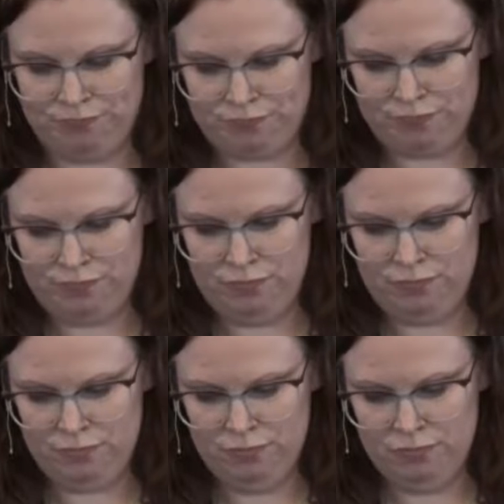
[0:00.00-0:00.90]

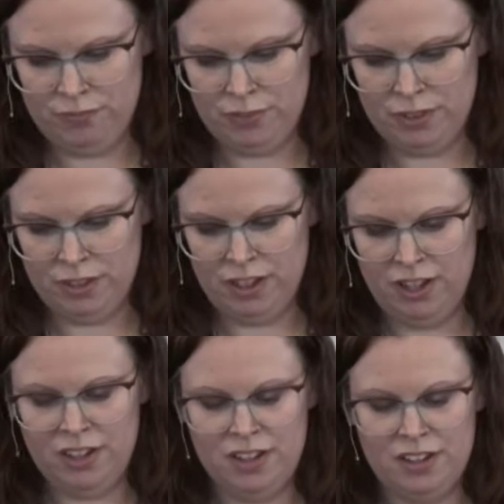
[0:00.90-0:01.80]

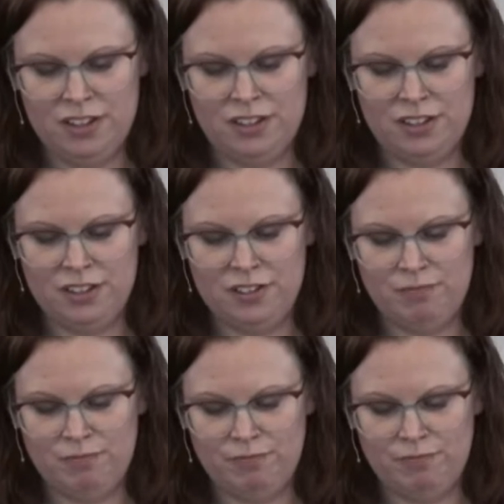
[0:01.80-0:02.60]
No one is speaking in this clip.